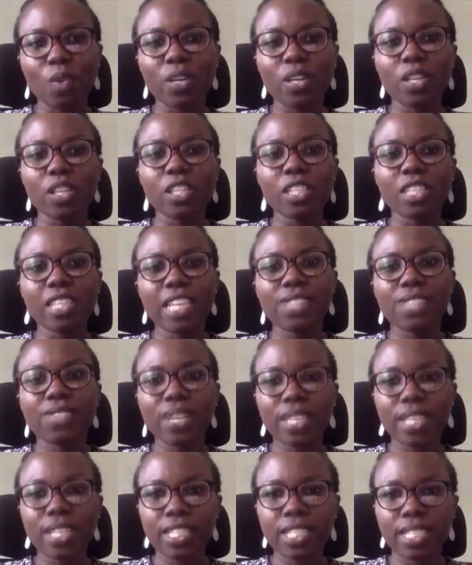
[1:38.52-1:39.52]
the
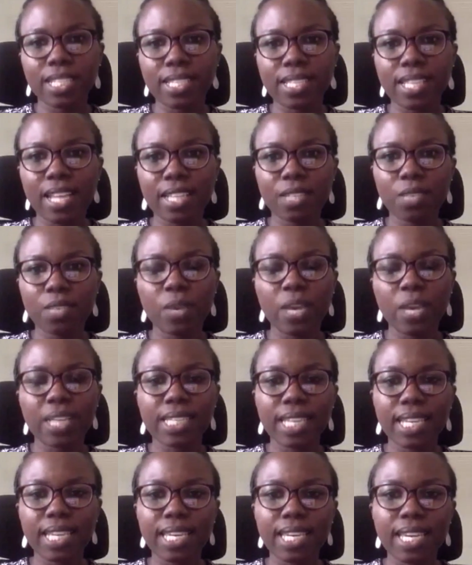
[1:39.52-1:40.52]
strategies that we are
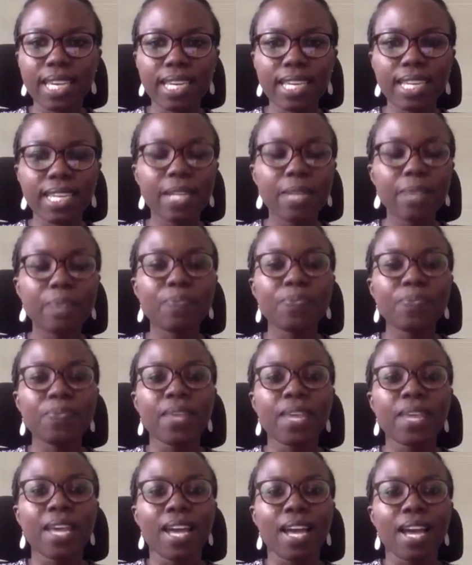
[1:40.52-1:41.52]
taking.
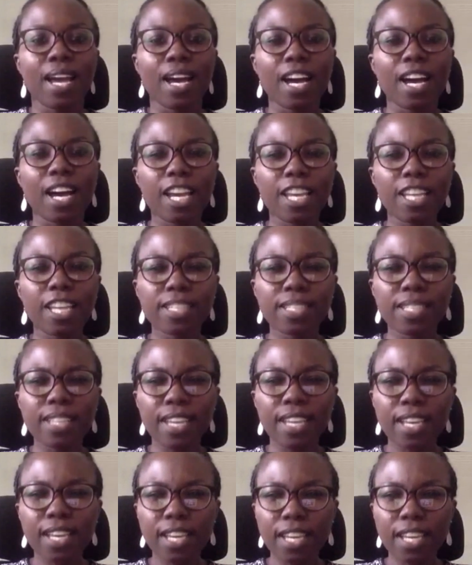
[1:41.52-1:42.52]
In
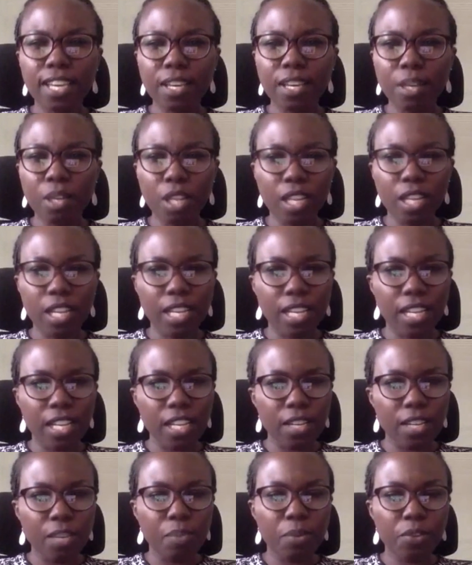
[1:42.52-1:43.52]
the
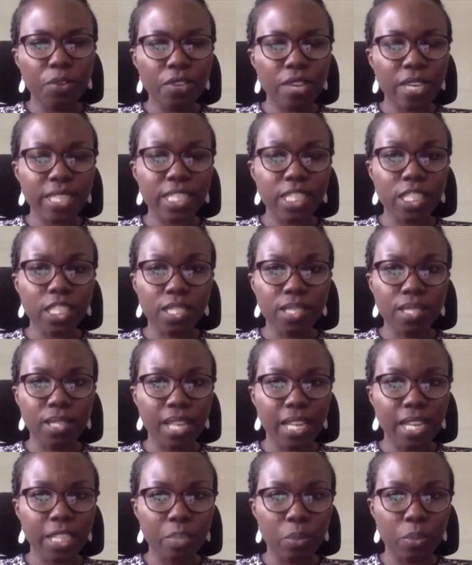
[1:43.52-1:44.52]
previous
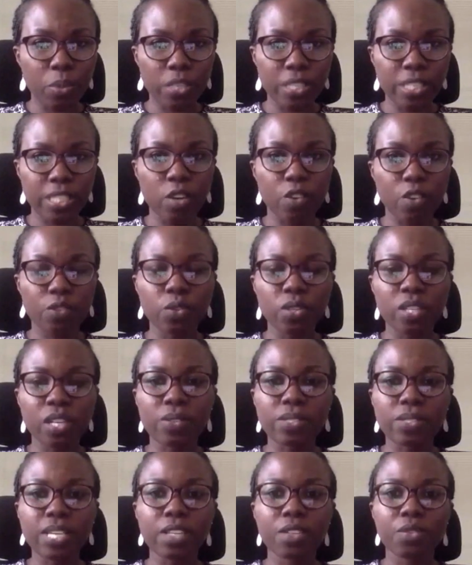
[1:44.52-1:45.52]
land policy of
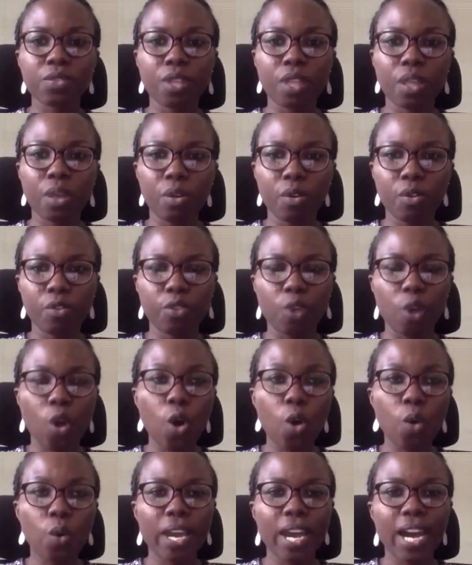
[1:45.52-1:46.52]
2004,
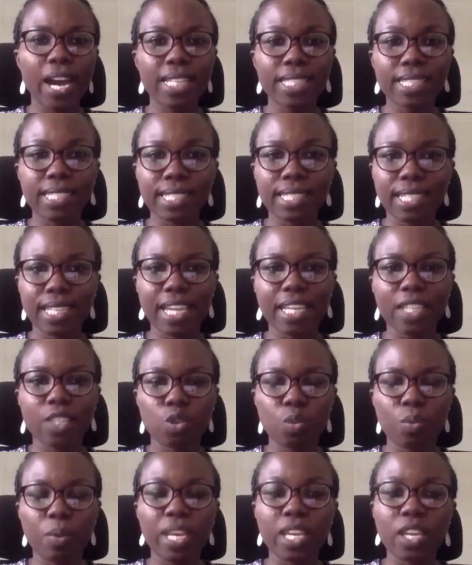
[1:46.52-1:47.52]
we had like two
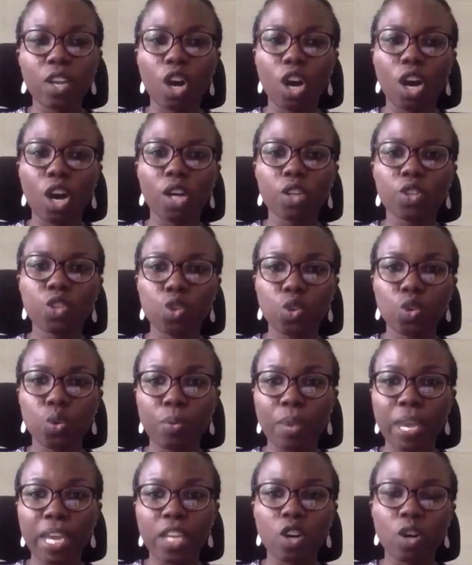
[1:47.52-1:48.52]

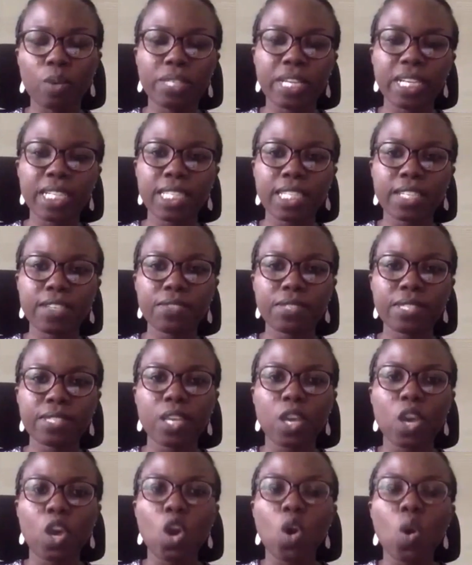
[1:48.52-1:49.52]
main objectives.
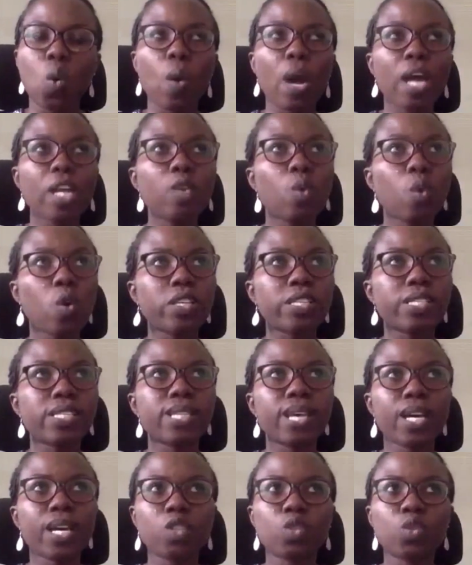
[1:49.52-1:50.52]
One was
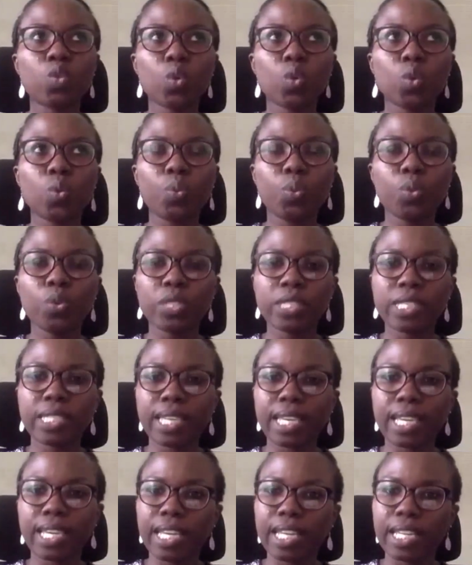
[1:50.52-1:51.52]
to put
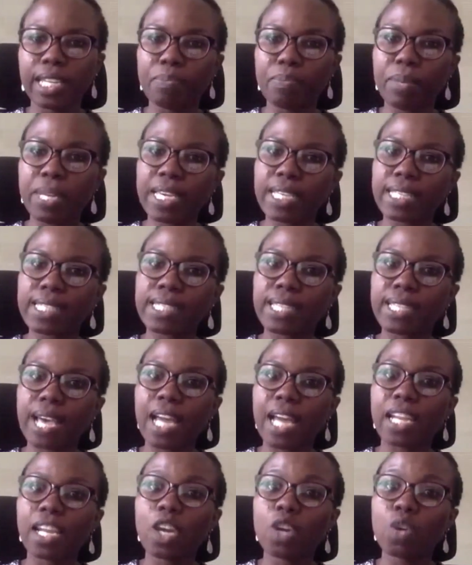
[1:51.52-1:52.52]
in place
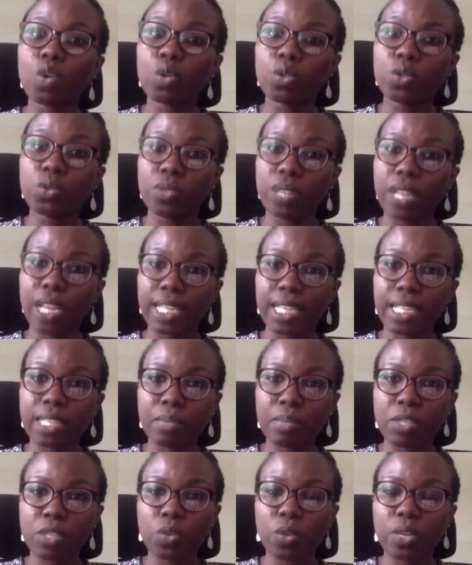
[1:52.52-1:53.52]
a good land
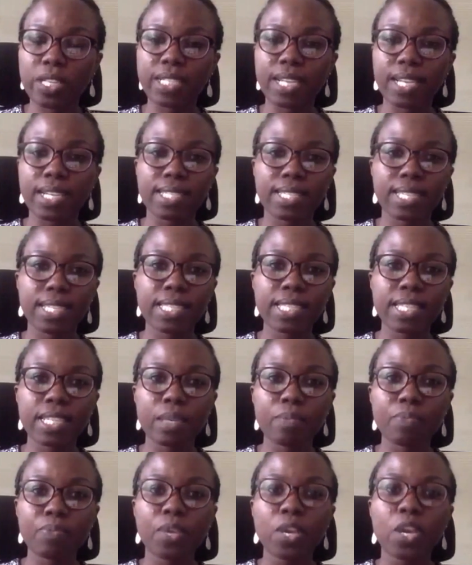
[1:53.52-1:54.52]
administration
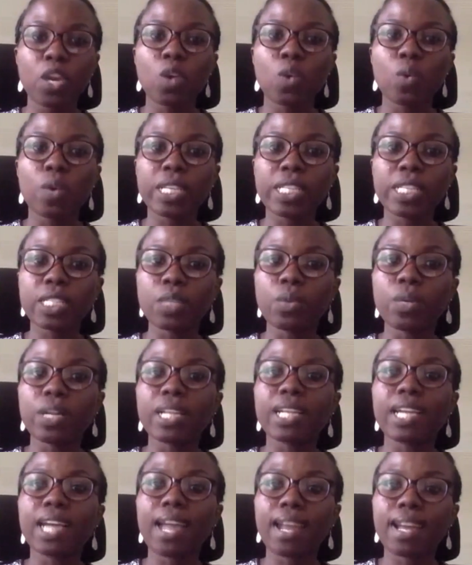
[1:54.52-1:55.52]
system, which will
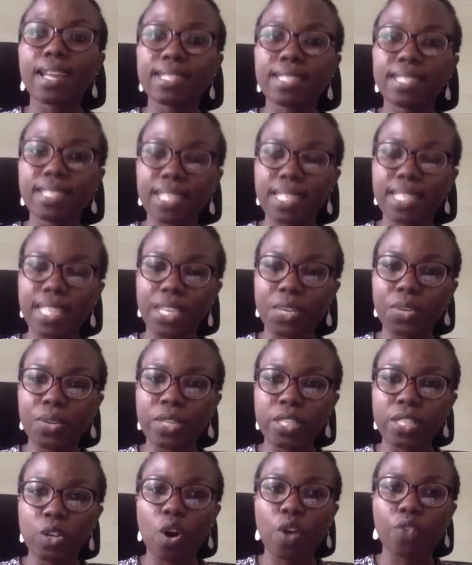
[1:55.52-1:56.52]
guarantee the
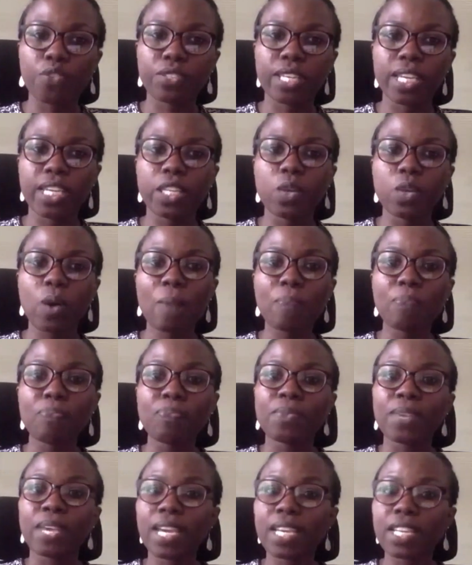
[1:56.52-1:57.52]
security of tenure
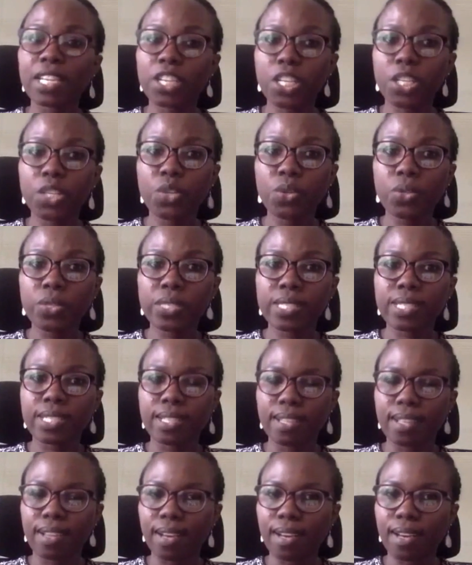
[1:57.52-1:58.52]
and reduce
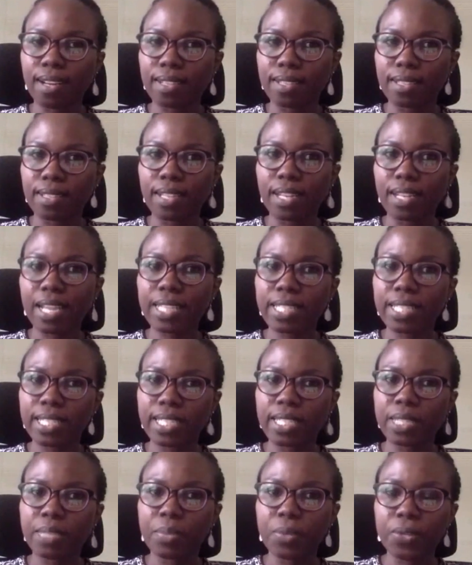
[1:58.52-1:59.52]
land
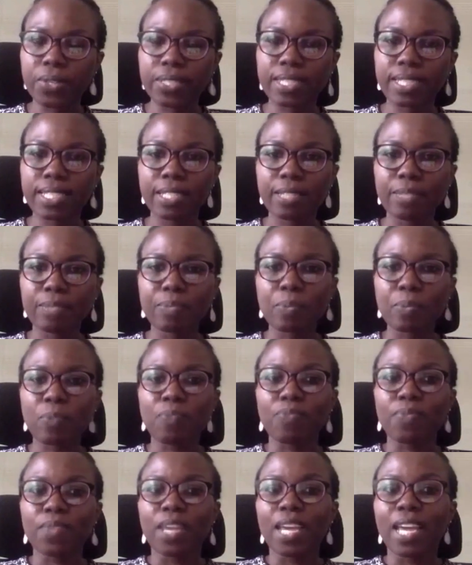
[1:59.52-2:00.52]
disputes.
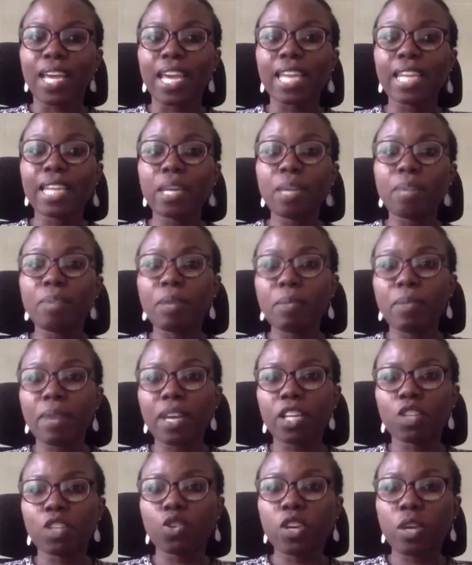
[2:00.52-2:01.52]
To
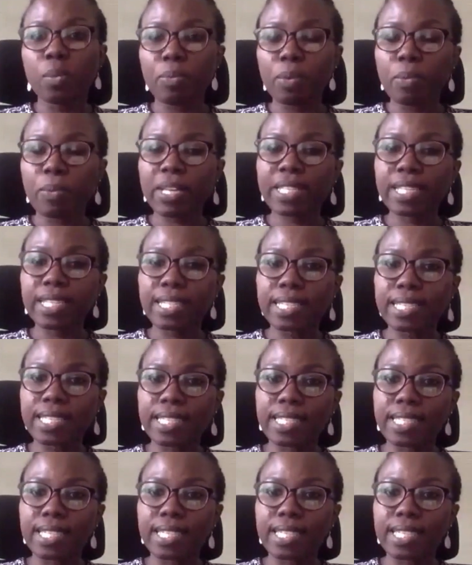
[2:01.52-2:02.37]
implement this